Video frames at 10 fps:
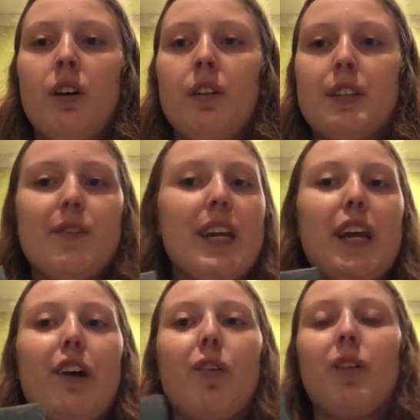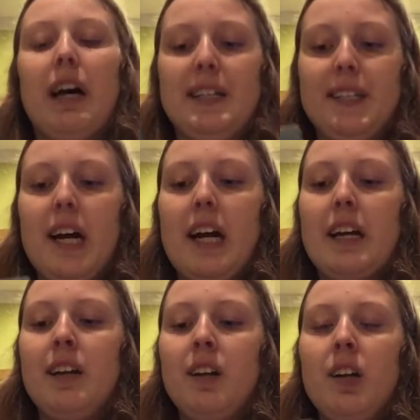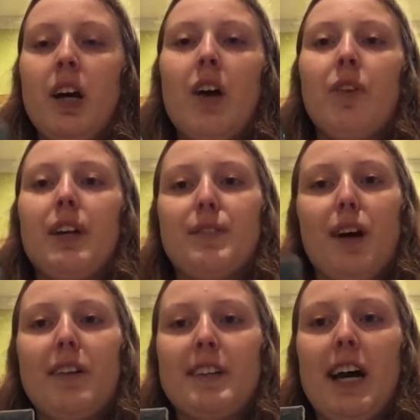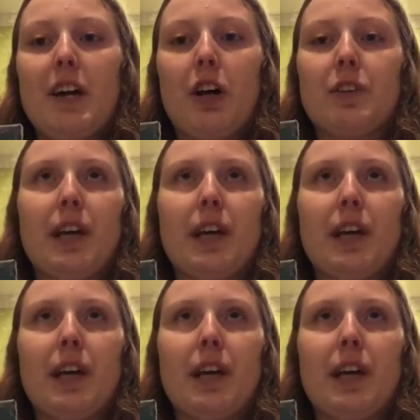this video last night, when I saw the title, I was